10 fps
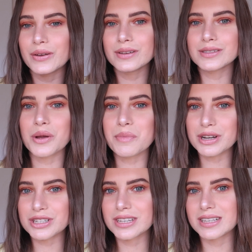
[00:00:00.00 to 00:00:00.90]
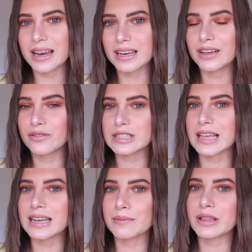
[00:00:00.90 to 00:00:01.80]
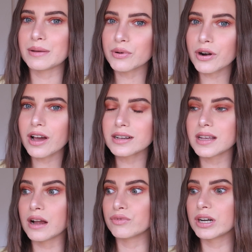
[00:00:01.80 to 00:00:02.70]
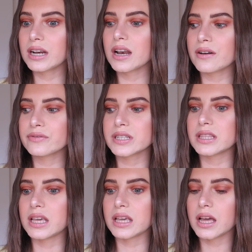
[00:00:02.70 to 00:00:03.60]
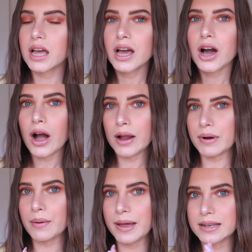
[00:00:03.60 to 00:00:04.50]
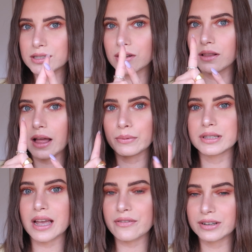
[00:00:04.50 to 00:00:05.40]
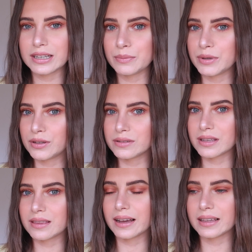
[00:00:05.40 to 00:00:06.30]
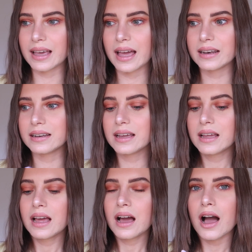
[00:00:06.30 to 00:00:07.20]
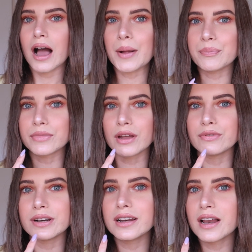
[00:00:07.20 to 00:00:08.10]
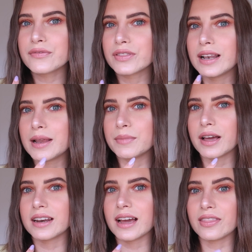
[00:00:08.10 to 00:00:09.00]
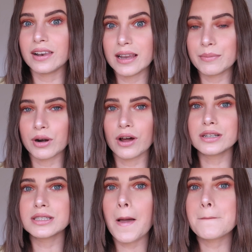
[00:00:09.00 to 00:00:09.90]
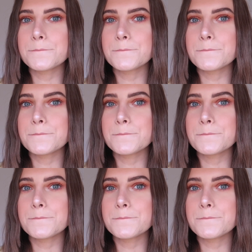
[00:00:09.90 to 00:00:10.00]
you so much to Technic for sending me the products. I really loved the eyebrow pencil. I will definitely be using that again. I really love the lip liner and the lip gloss.